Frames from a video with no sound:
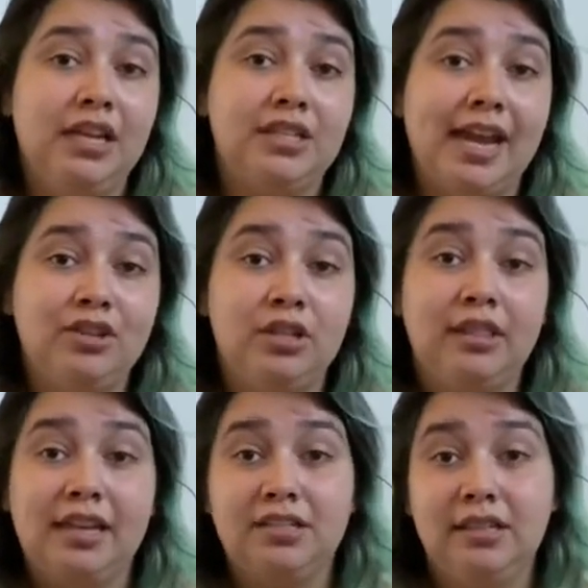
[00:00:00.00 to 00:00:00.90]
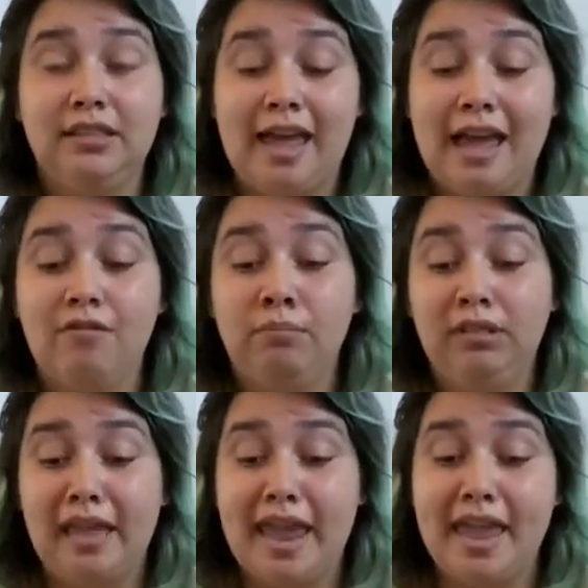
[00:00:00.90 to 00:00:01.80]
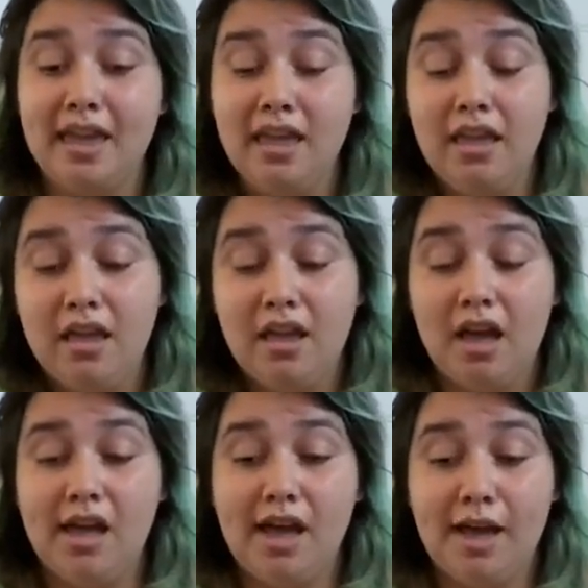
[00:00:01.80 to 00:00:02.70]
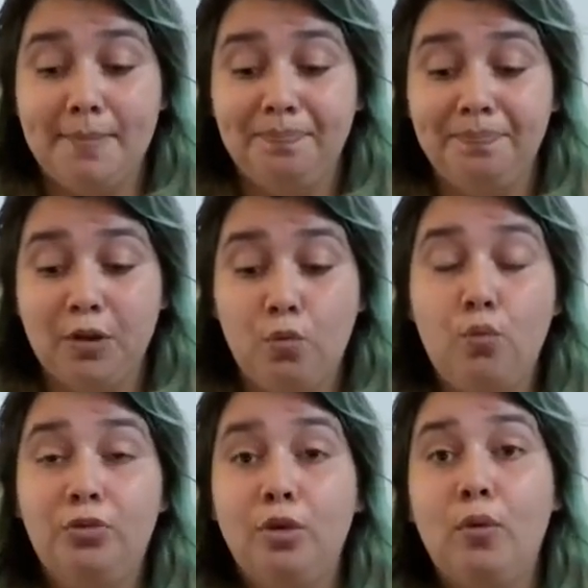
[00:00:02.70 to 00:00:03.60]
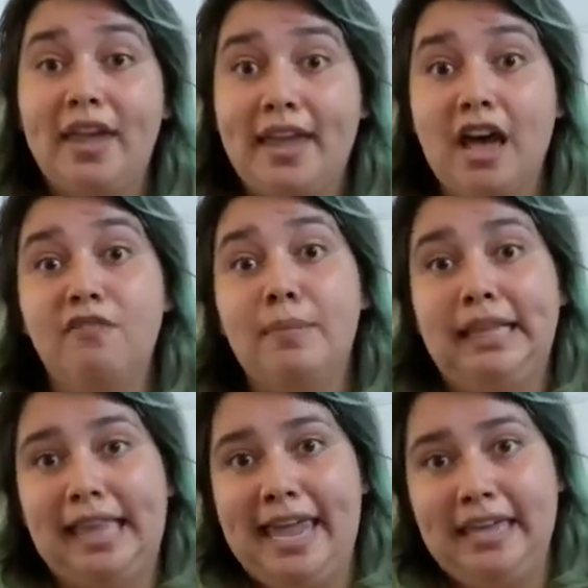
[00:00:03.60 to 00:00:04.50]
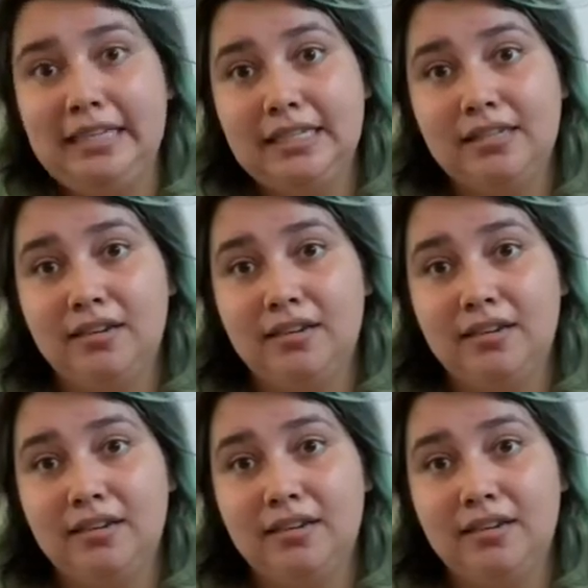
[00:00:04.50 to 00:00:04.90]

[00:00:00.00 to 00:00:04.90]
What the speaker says: I actually like to have him lay the way of my legs.